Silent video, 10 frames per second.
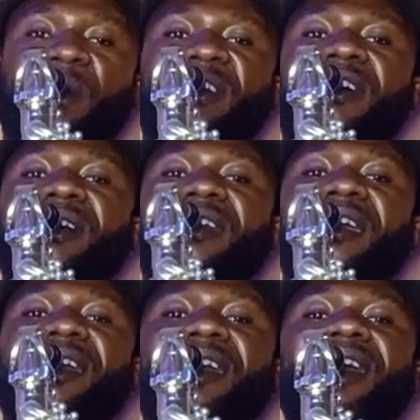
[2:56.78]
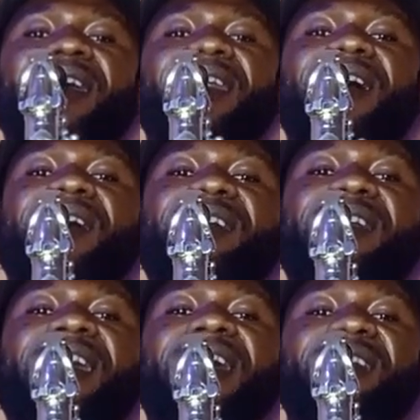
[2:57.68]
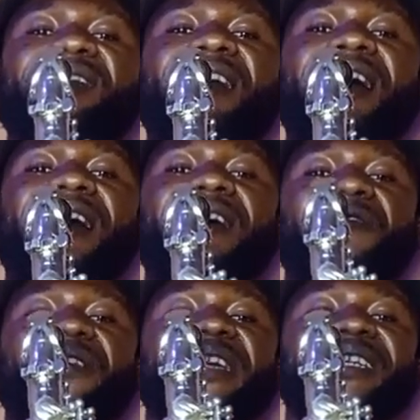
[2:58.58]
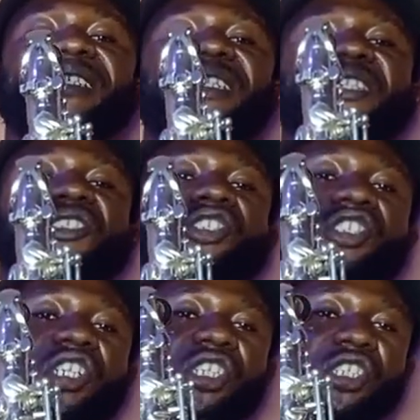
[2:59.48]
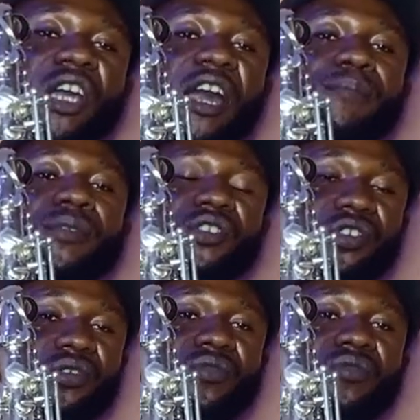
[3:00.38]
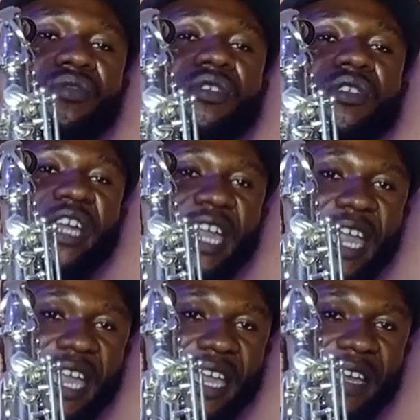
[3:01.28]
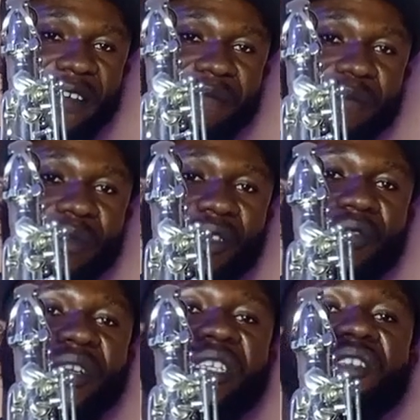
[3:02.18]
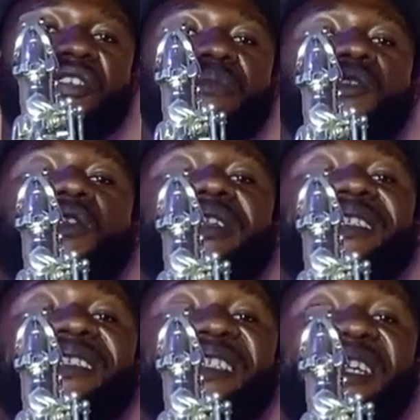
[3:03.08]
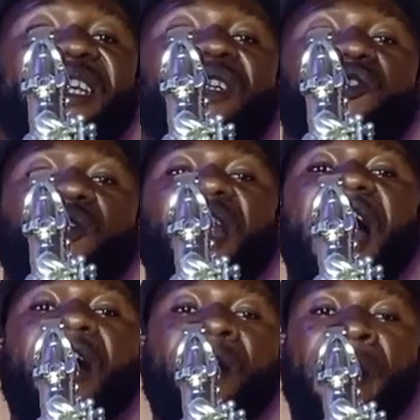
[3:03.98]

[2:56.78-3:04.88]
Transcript: Okay. Now the next I have is G sharp to A, which is gonna be what? Z to La.